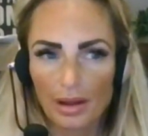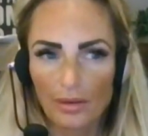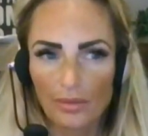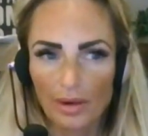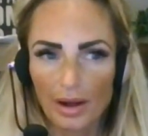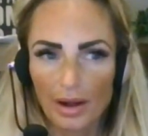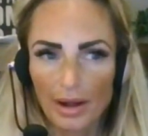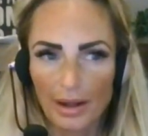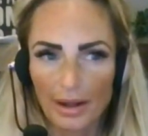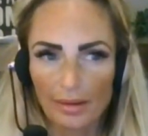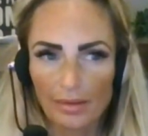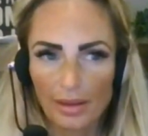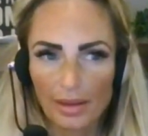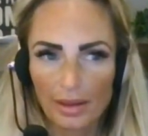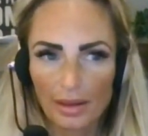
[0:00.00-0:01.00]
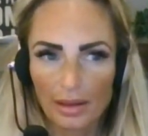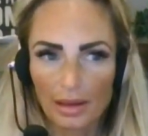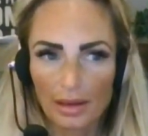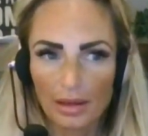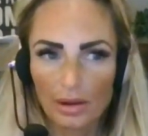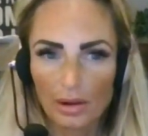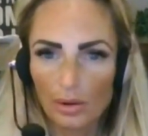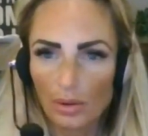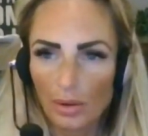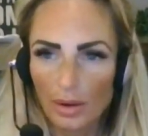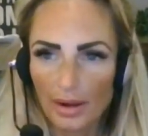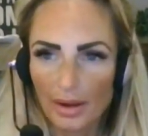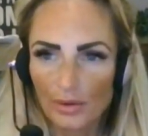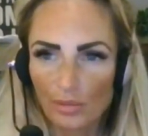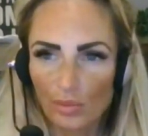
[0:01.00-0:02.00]
All right. Hello
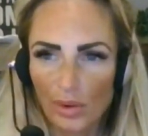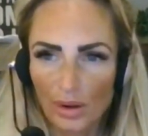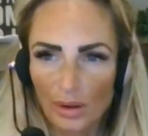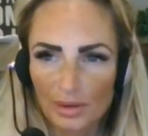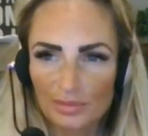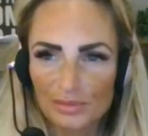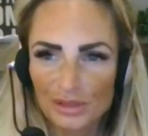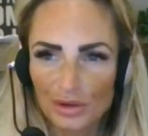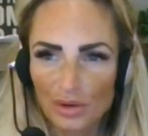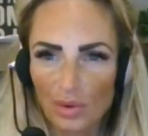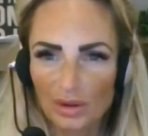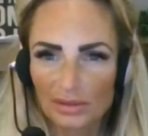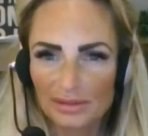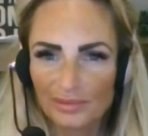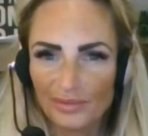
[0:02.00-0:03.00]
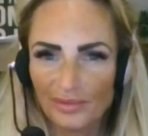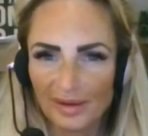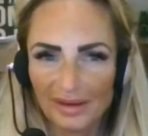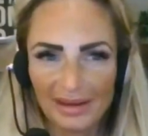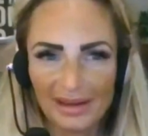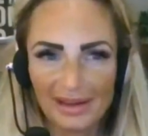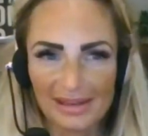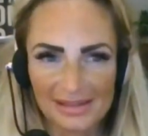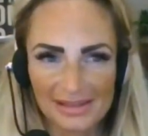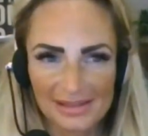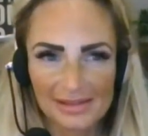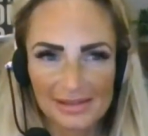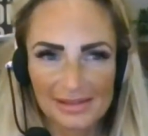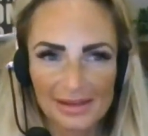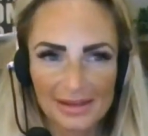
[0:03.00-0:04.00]
and welcome to Quantum
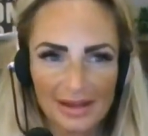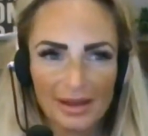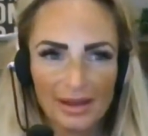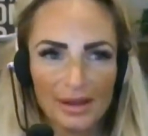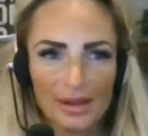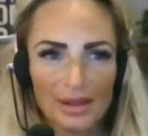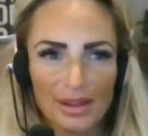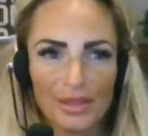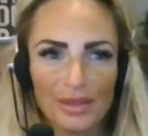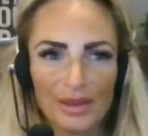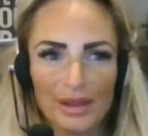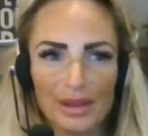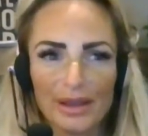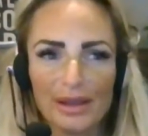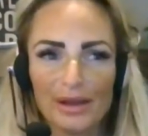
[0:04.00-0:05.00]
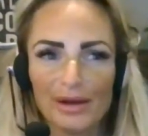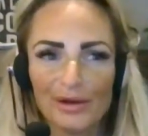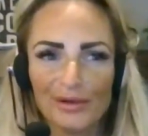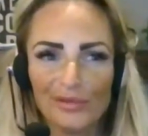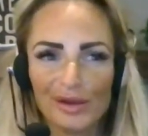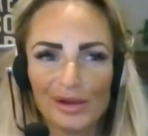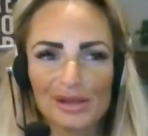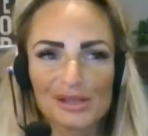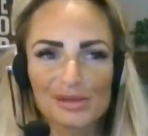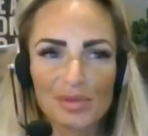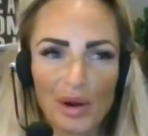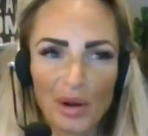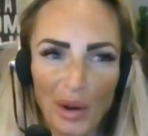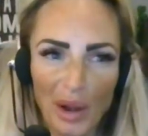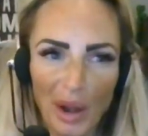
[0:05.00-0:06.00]
Fitness, the fitness
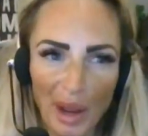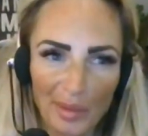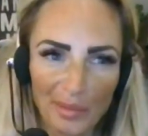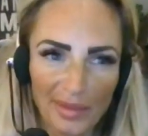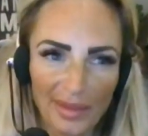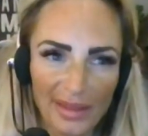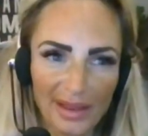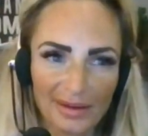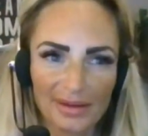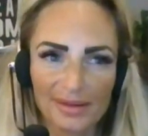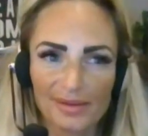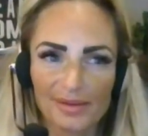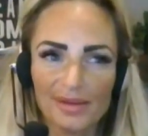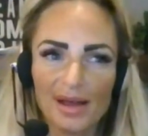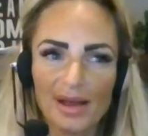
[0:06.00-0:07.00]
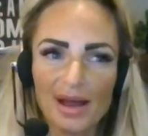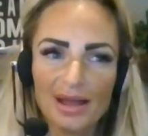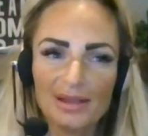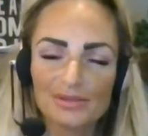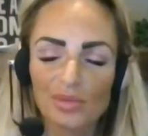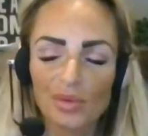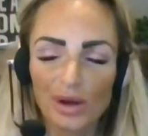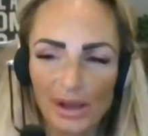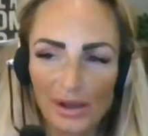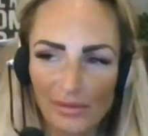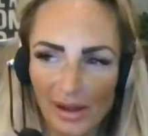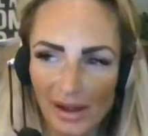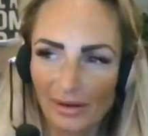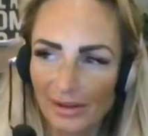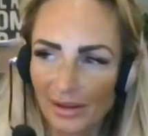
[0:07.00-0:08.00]
program that does not work
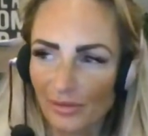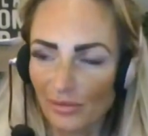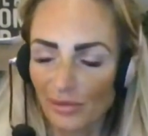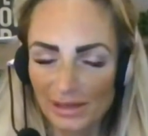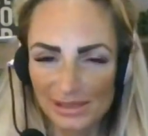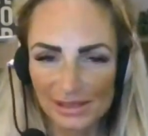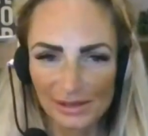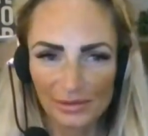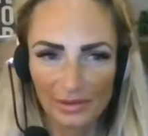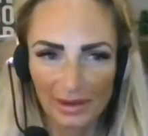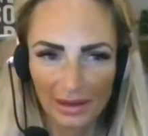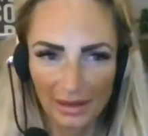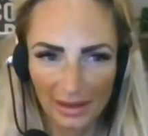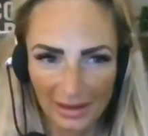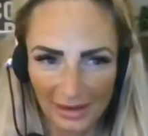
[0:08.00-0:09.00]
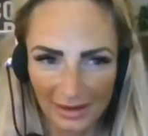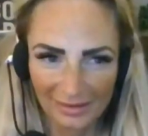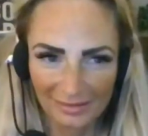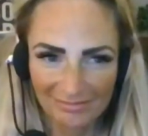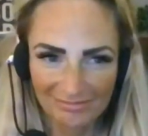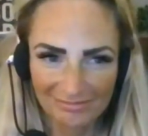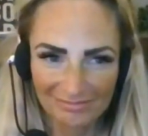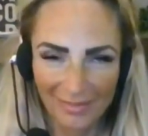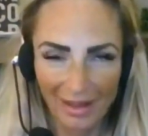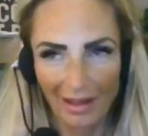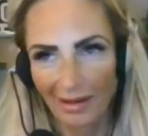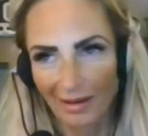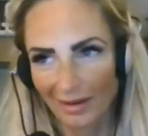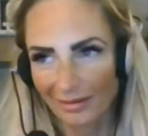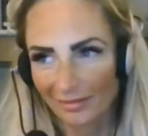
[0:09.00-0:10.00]
you out. It works you in.
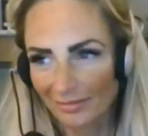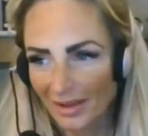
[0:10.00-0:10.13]
Haha.